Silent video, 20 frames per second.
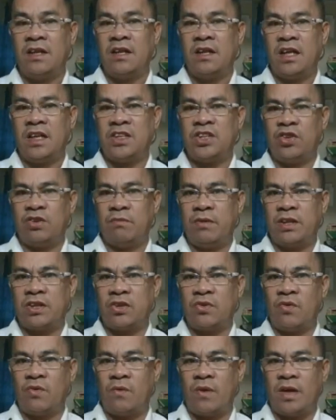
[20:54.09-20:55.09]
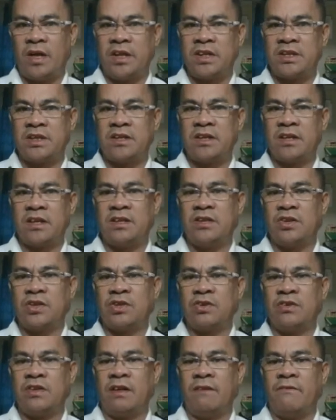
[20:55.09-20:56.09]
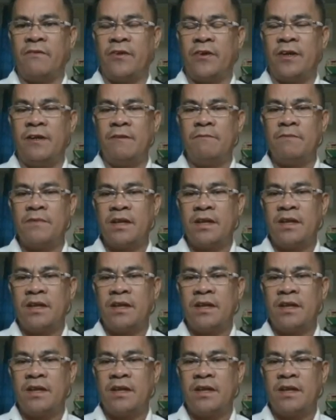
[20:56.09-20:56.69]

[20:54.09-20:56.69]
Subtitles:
It should be towards the radius. So therefore,